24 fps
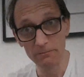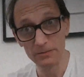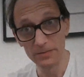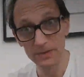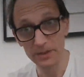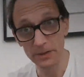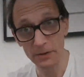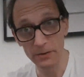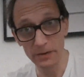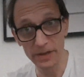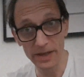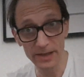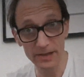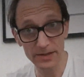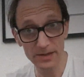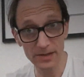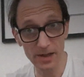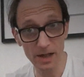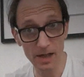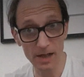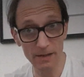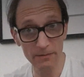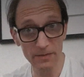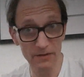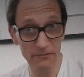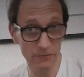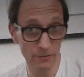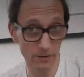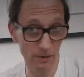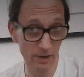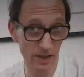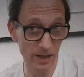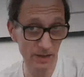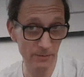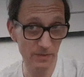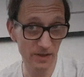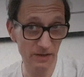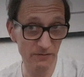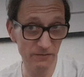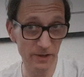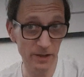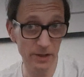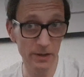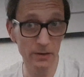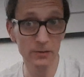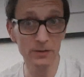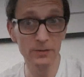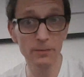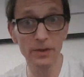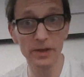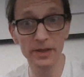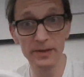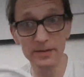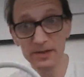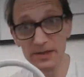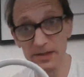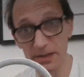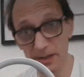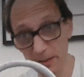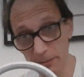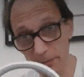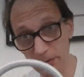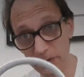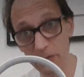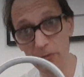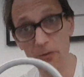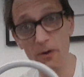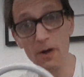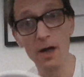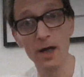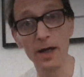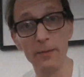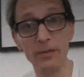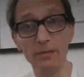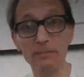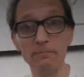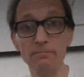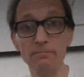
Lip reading: See you next time. If you like my videos, please subscribe.